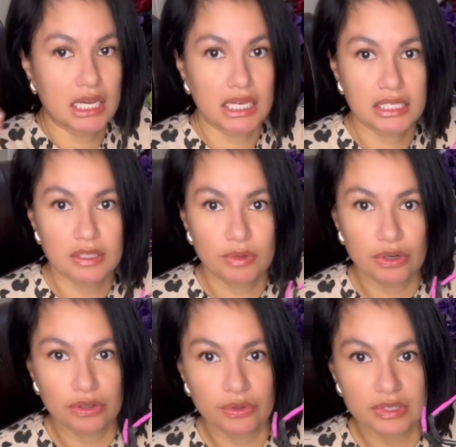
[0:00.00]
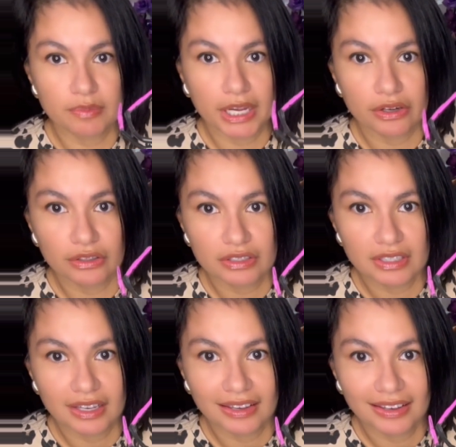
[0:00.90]
This is what our little spider looks
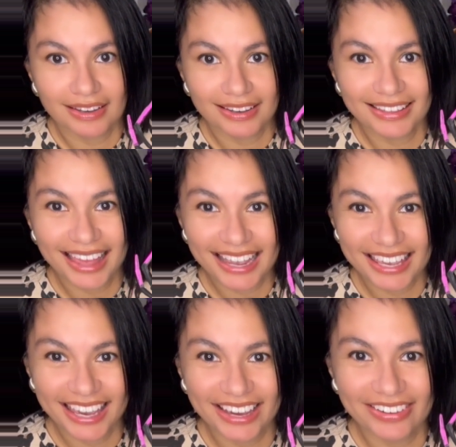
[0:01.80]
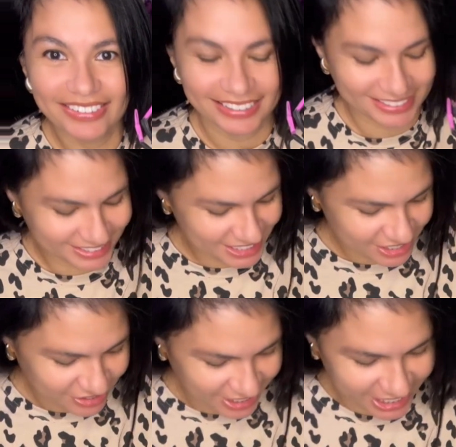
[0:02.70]
like. Isn't that cute? She's
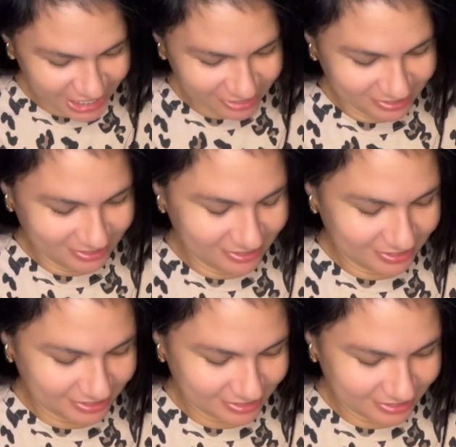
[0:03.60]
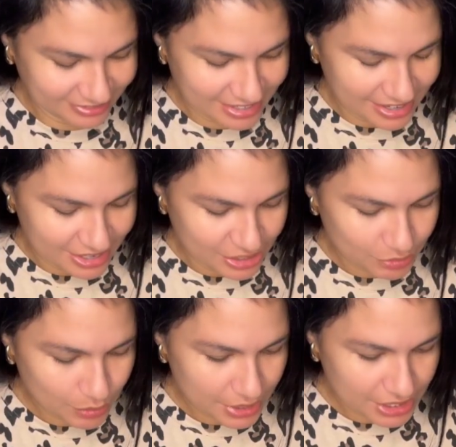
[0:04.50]
so cute. Do we
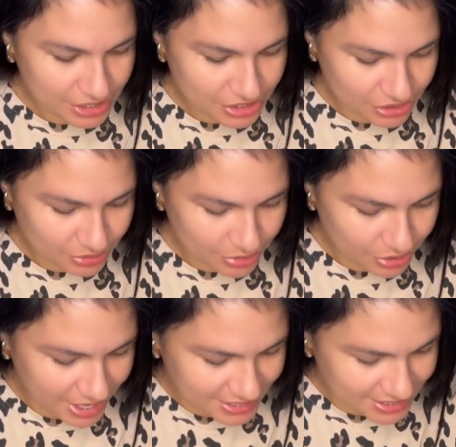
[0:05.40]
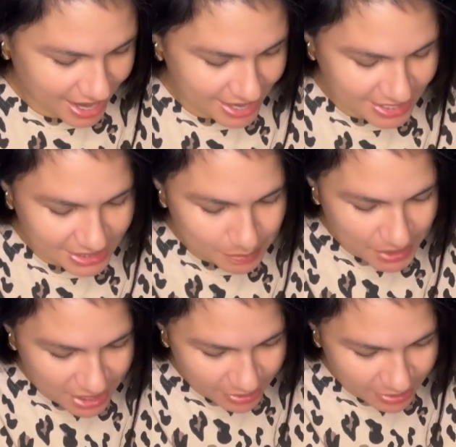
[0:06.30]
want to do her antennas pink?